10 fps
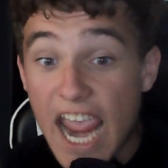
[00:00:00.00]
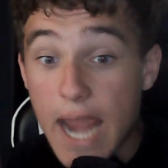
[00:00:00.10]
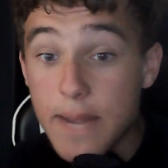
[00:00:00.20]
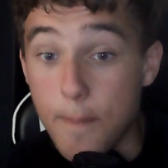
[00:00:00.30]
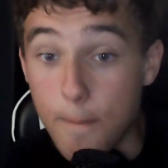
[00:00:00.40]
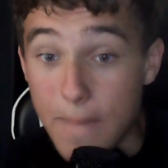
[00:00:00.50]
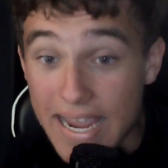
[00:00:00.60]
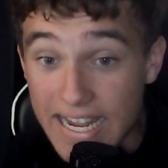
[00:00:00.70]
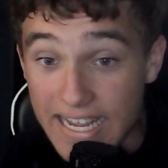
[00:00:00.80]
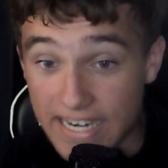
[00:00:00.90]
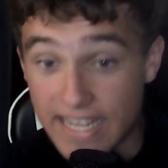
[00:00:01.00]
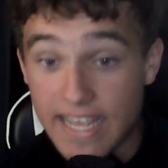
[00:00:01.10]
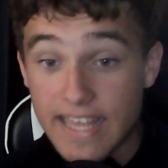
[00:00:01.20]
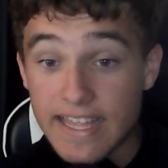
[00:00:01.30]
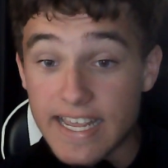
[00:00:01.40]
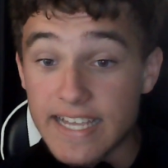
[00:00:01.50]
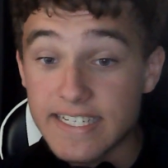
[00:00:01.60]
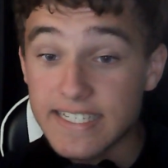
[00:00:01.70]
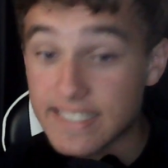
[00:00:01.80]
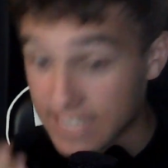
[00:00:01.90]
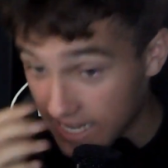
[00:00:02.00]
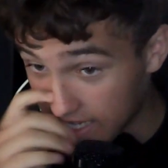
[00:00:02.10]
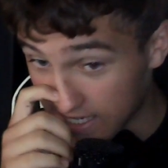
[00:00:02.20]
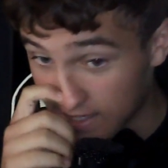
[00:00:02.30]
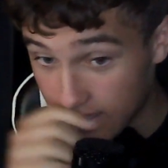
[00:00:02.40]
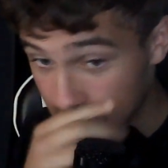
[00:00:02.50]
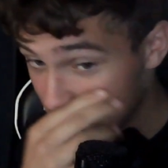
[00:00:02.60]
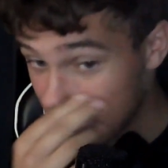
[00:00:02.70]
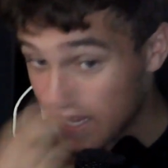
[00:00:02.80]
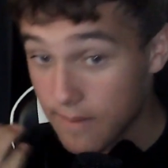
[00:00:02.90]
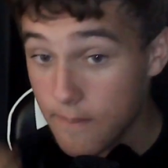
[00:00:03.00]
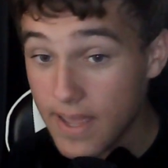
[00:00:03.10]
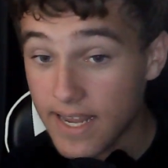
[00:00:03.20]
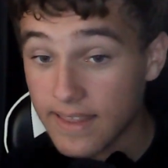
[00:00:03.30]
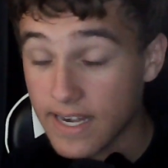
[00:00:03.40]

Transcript: admitted that he's insane. He admitted